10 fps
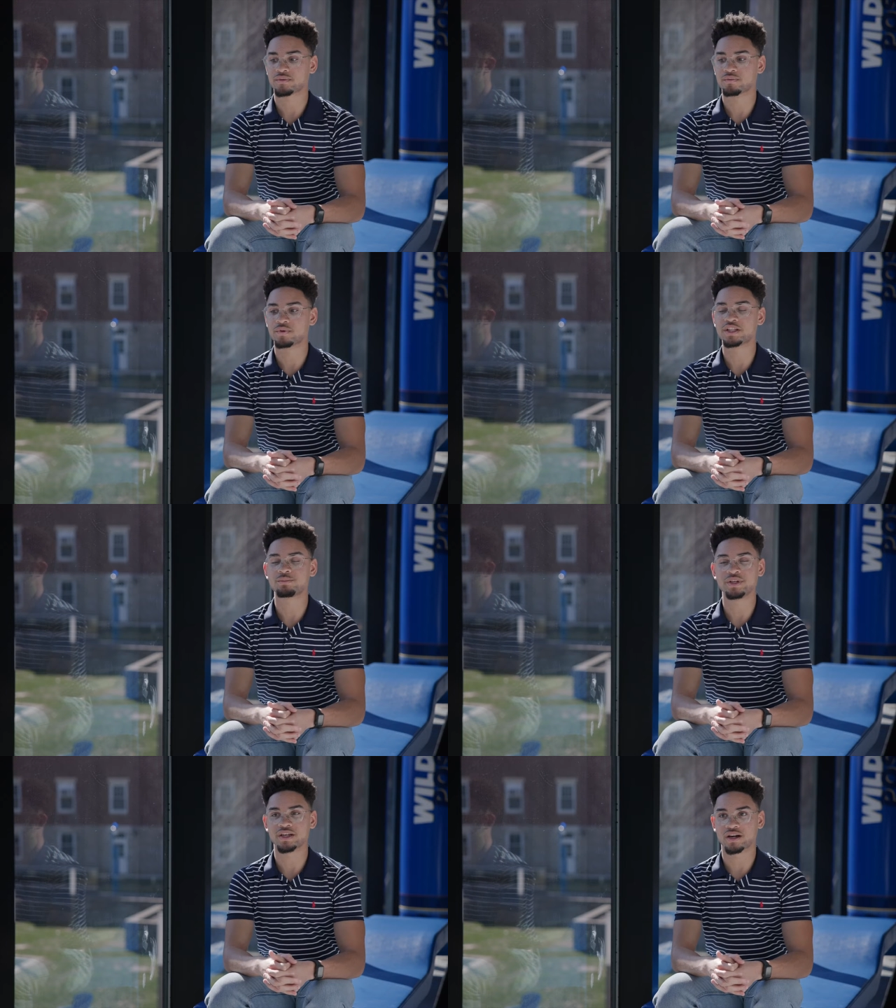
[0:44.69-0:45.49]
reach
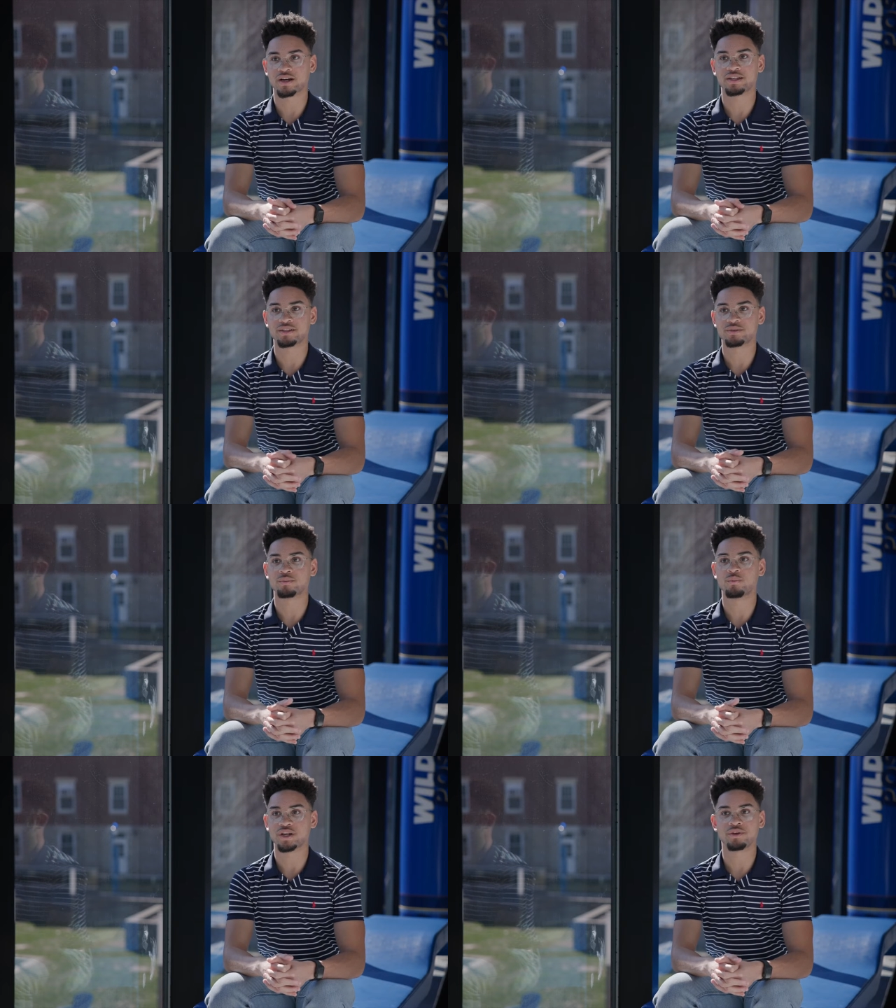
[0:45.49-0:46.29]
beyond
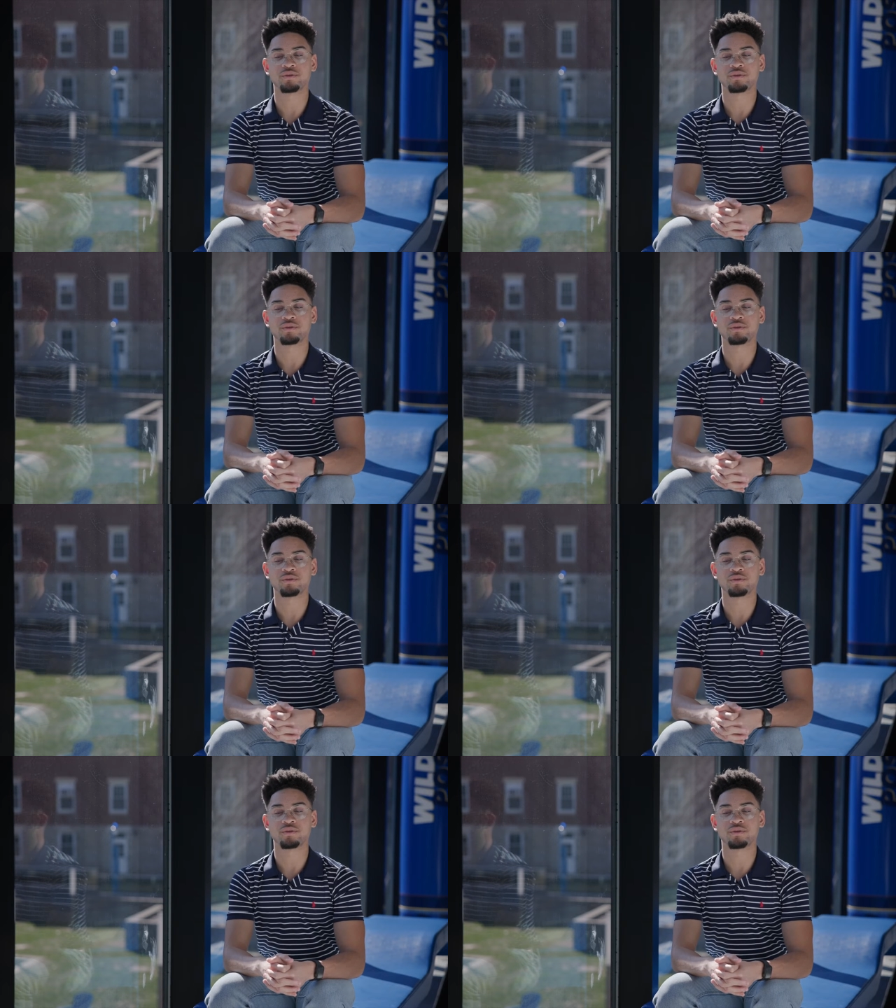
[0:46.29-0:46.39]
what you